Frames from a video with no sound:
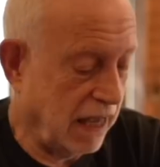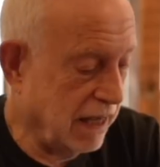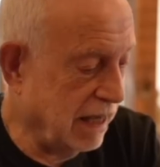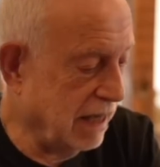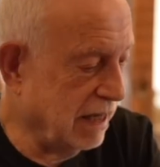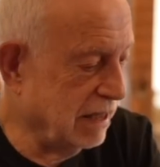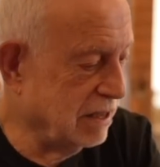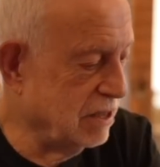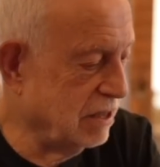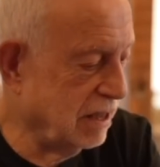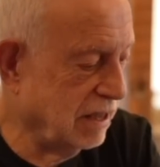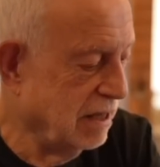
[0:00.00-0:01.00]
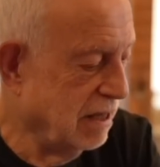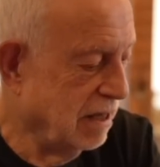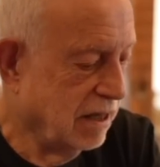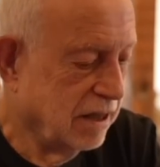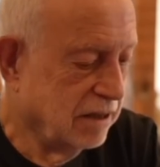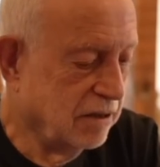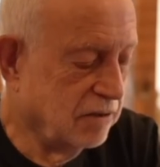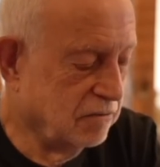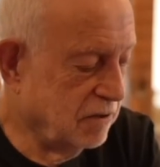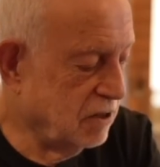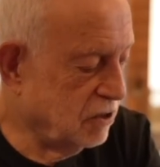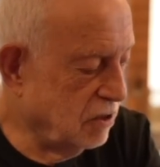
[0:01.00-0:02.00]
And
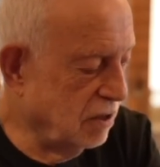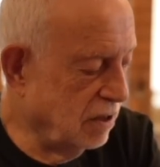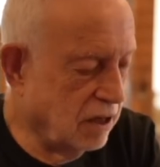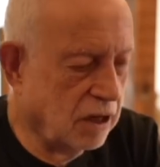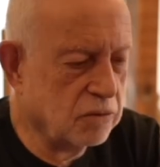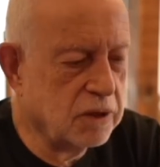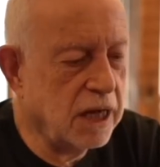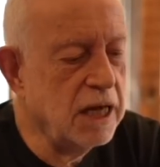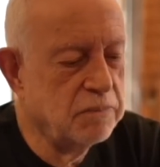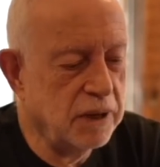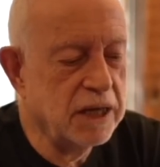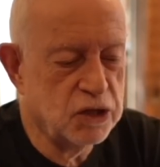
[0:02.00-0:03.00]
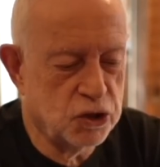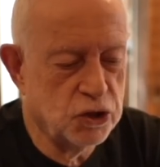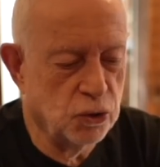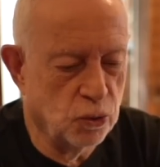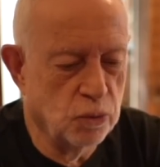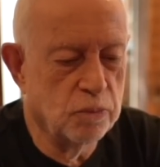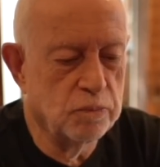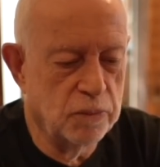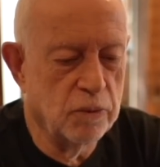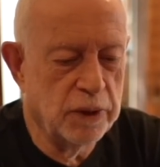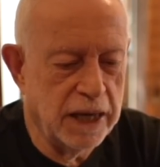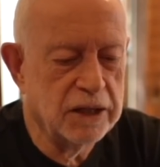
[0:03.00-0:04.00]
I'll keep it short,
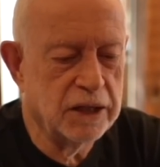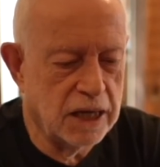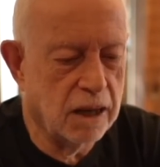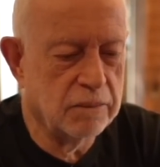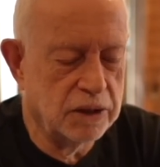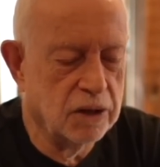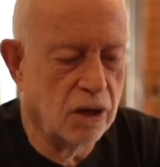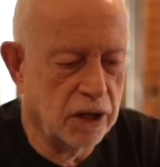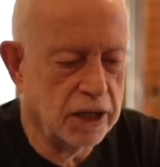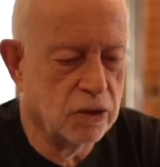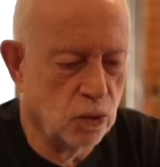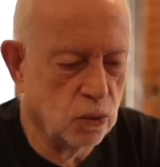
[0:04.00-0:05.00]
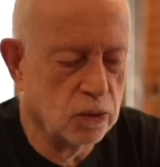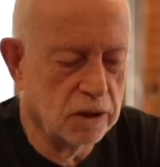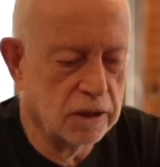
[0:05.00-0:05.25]
but we ended up in the High Court